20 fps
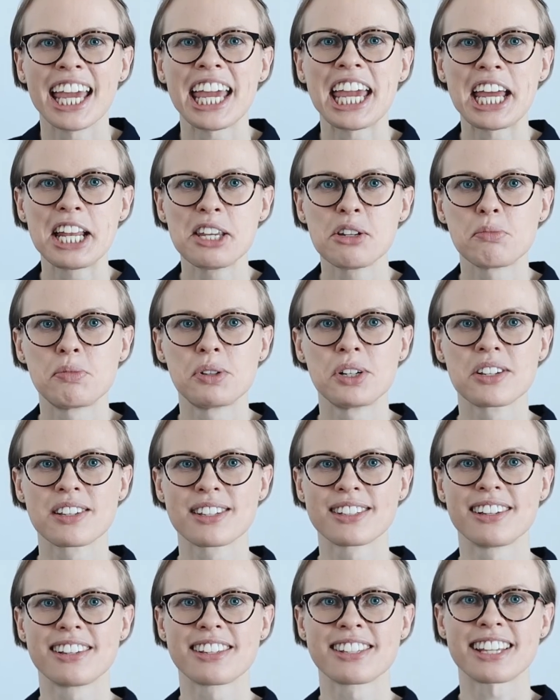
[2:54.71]
In your
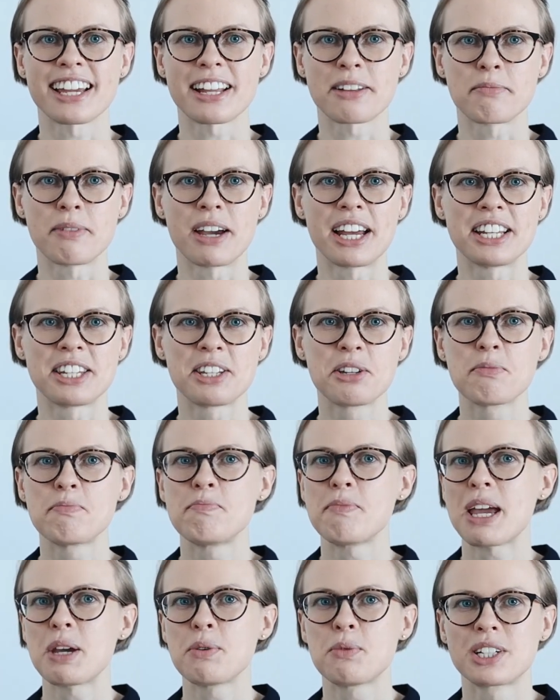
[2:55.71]
personal statement, you
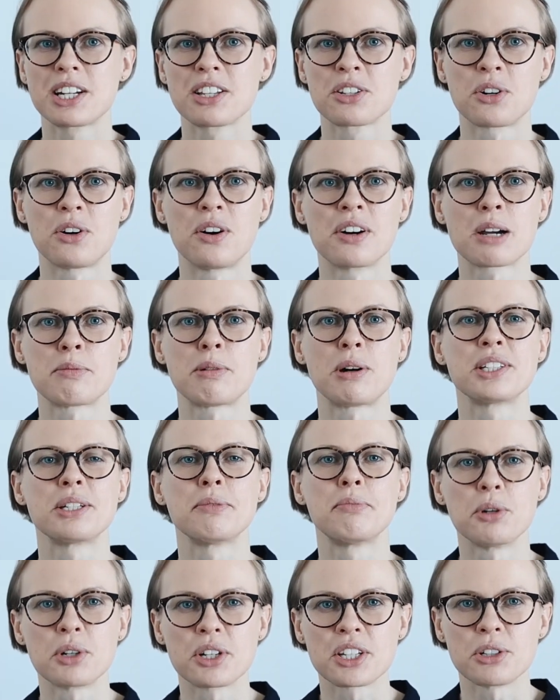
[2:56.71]
may want to talk about the
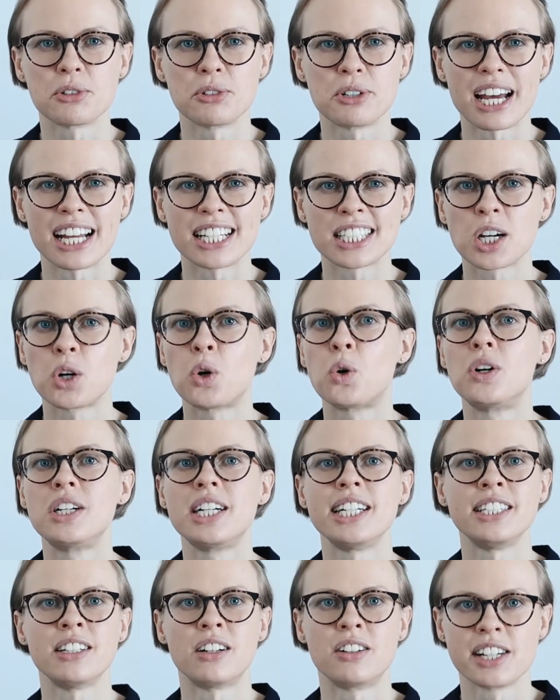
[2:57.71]
book you read
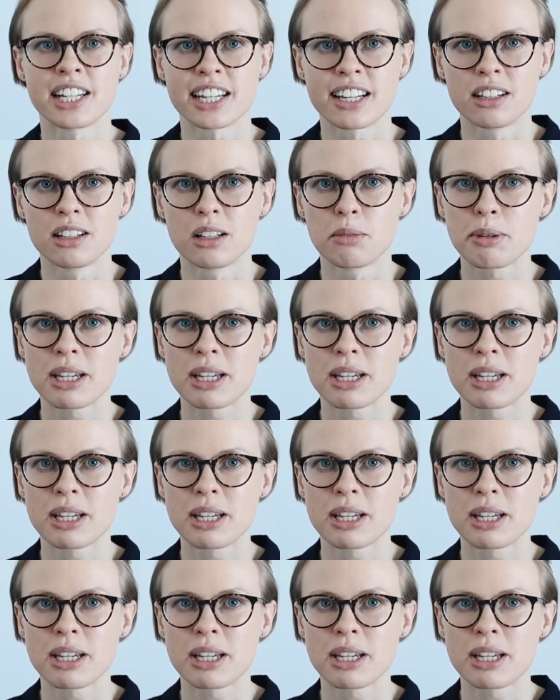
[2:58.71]
or an article,